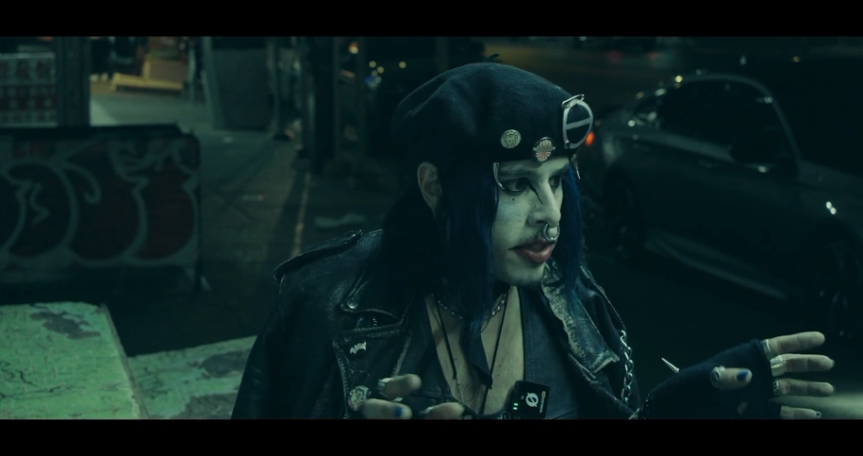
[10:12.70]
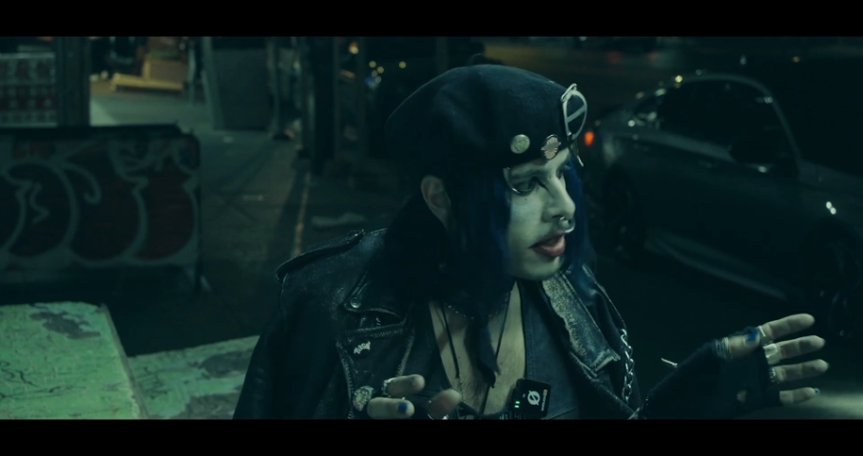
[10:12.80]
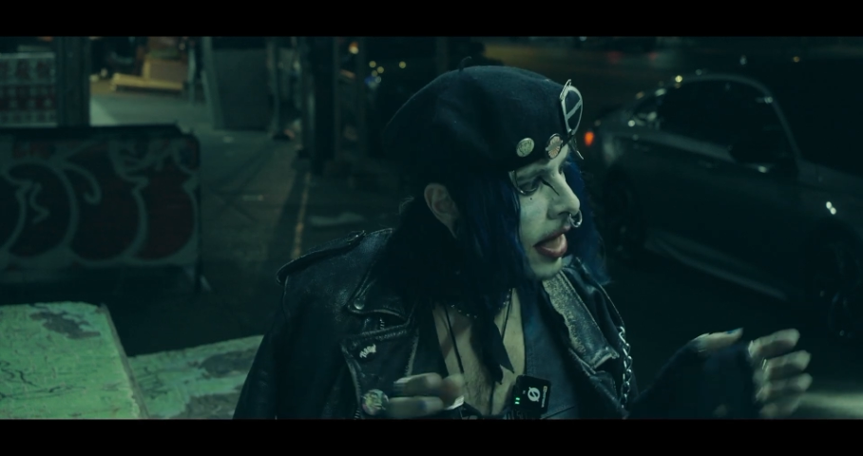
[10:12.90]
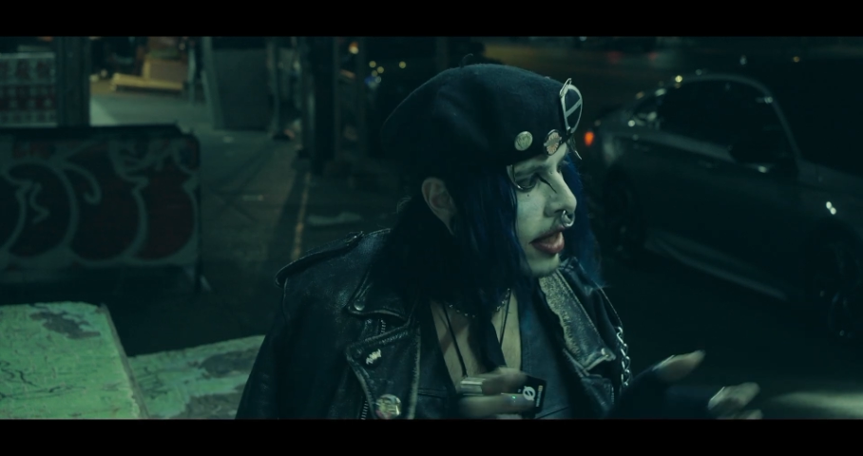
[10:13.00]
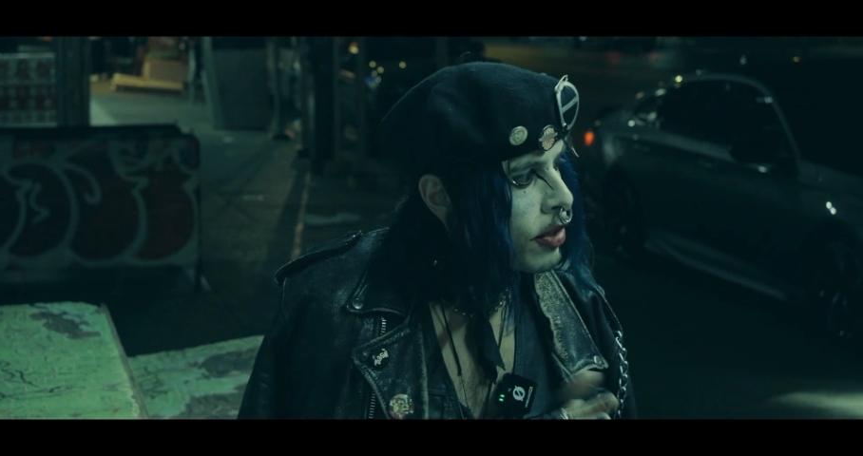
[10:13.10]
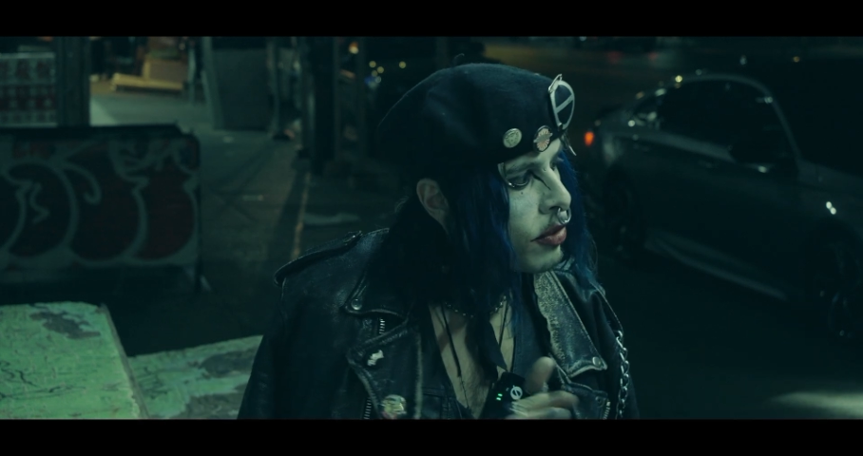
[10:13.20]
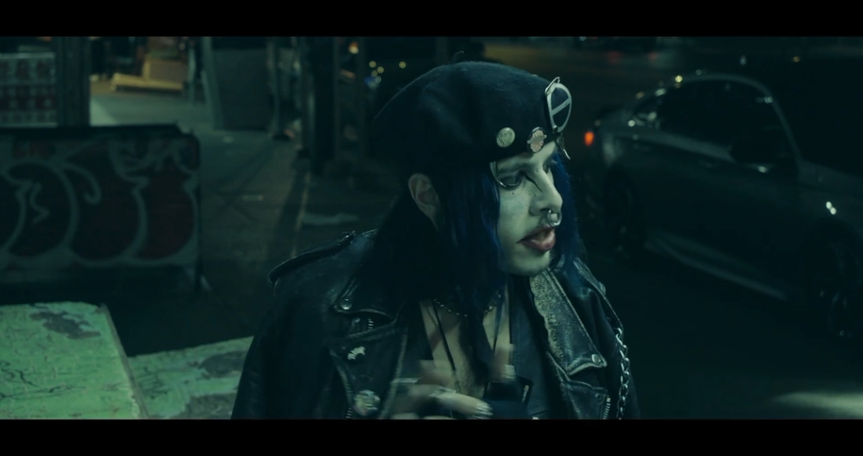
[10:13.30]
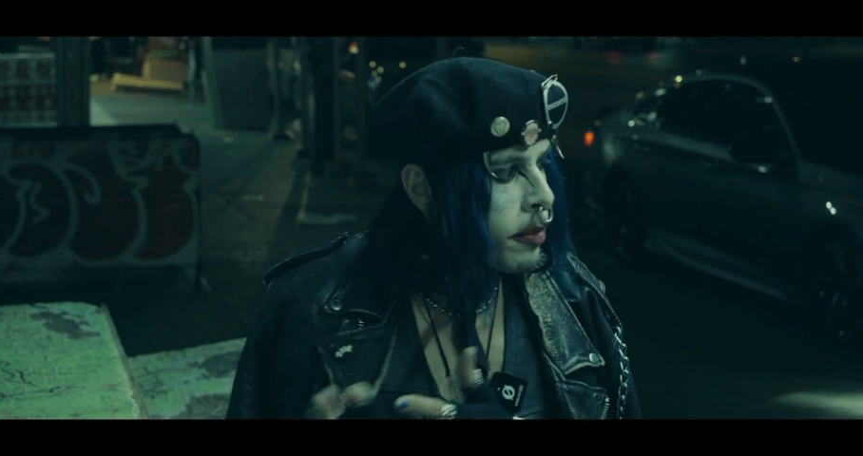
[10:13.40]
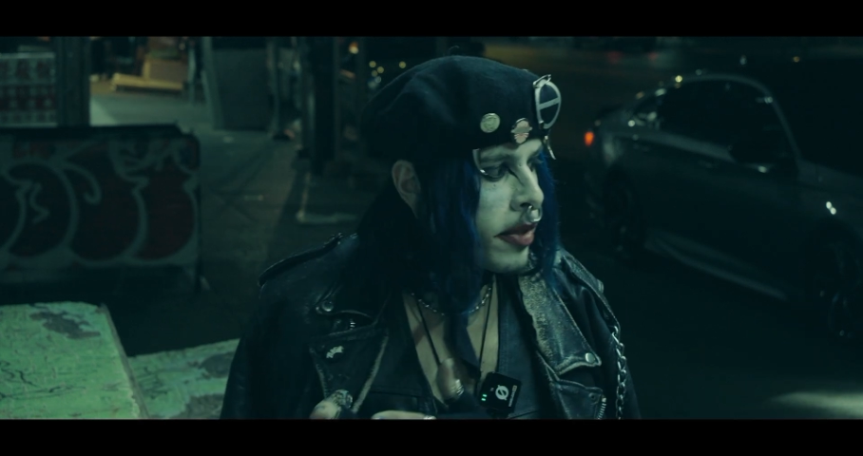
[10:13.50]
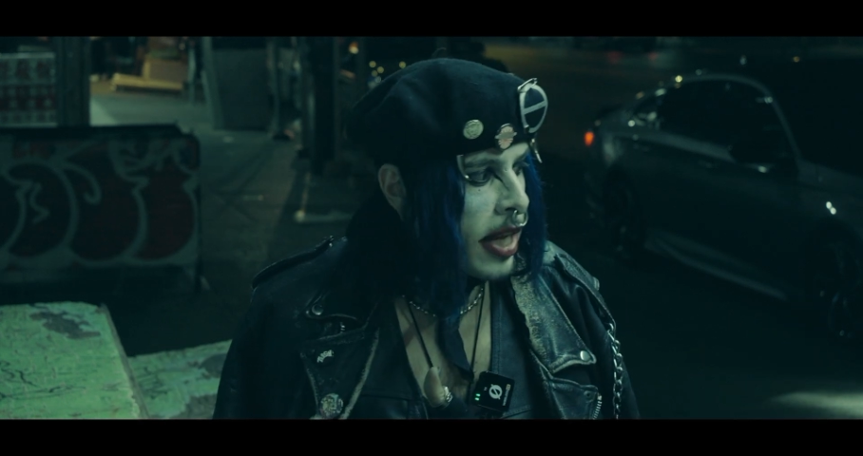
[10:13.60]
to like do
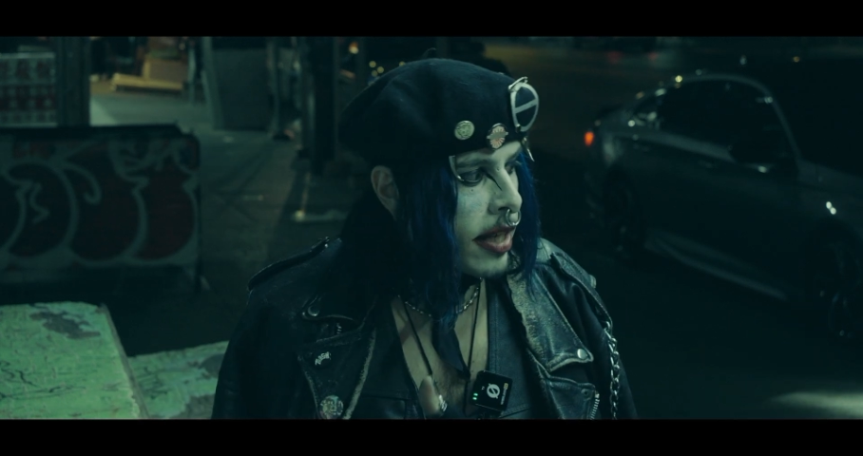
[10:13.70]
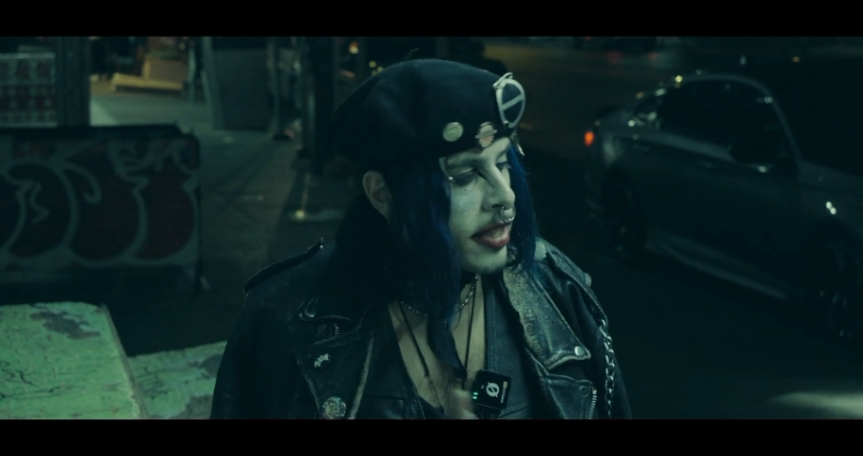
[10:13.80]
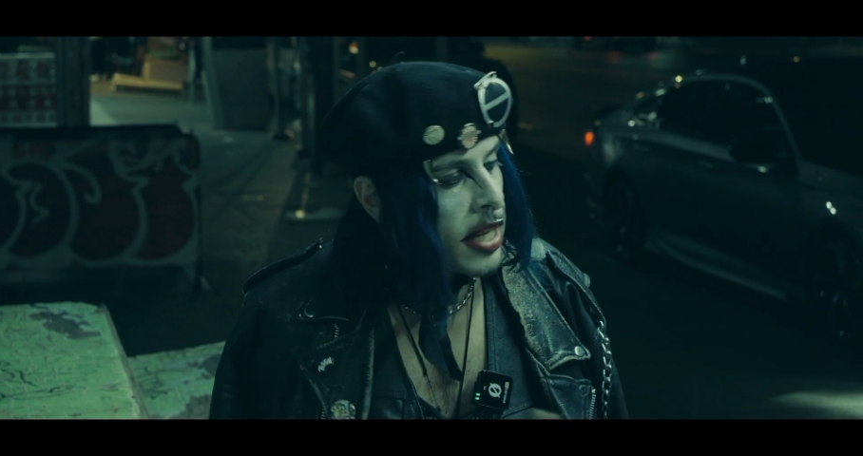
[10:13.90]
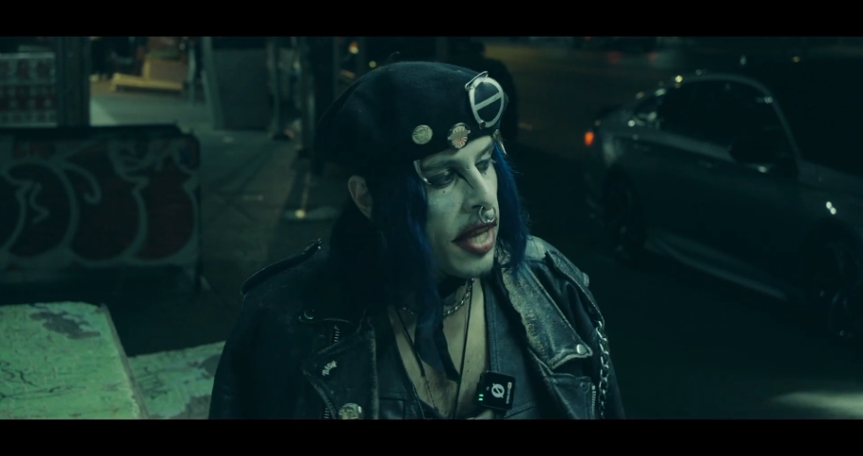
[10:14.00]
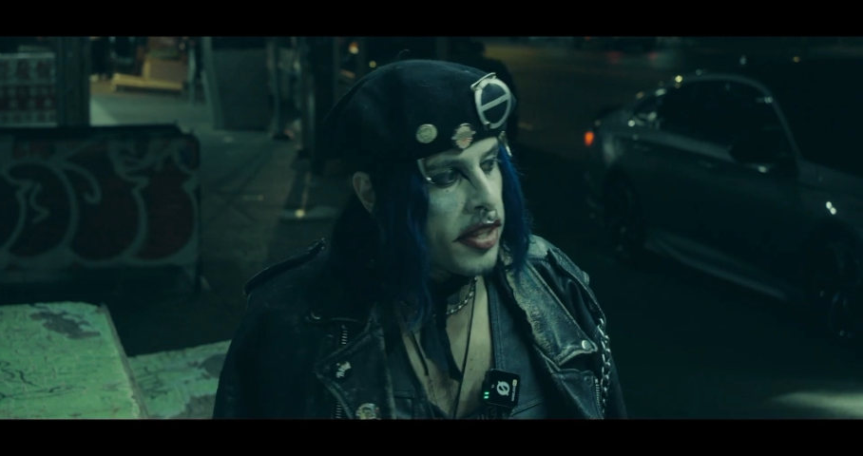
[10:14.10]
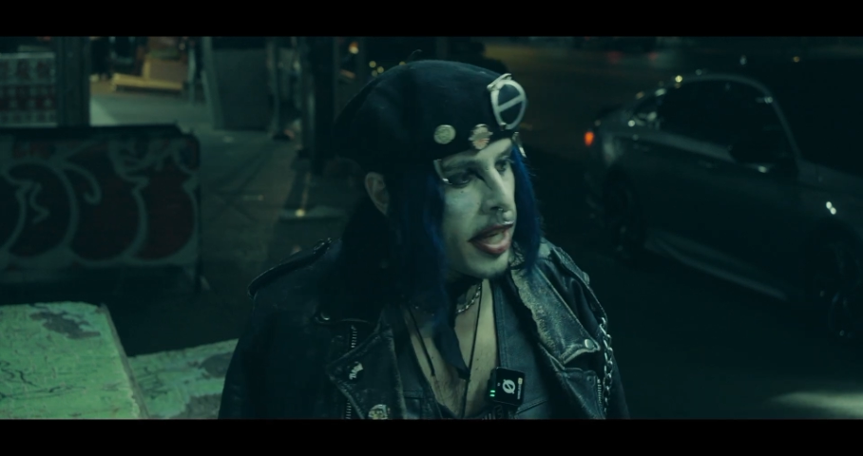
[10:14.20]
something that is not